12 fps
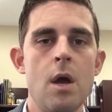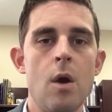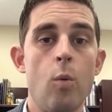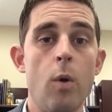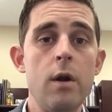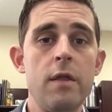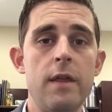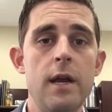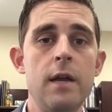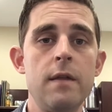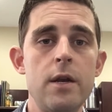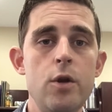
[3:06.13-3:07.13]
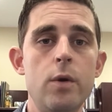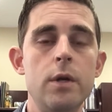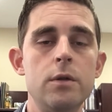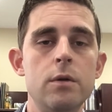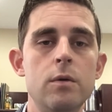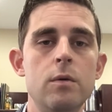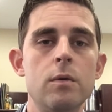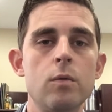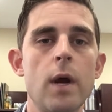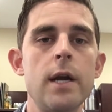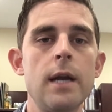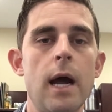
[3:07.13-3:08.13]
One thing that you can do
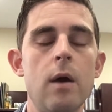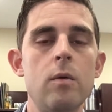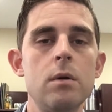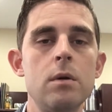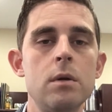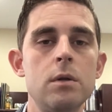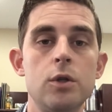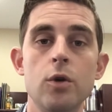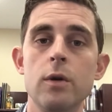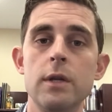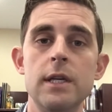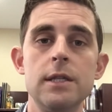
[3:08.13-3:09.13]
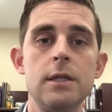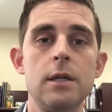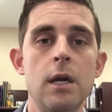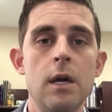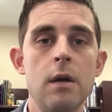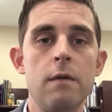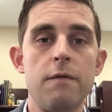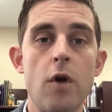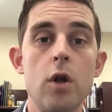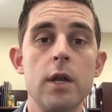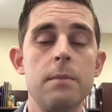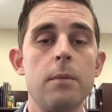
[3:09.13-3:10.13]
right now during these
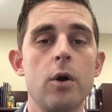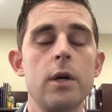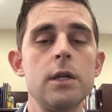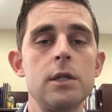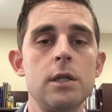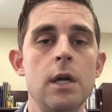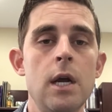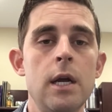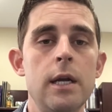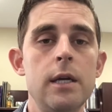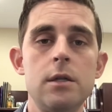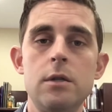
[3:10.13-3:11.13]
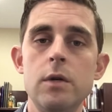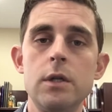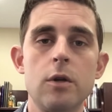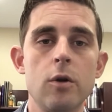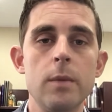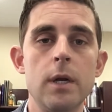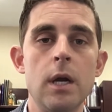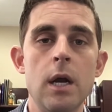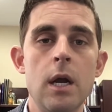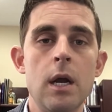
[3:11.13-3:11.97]
falling markets is to determine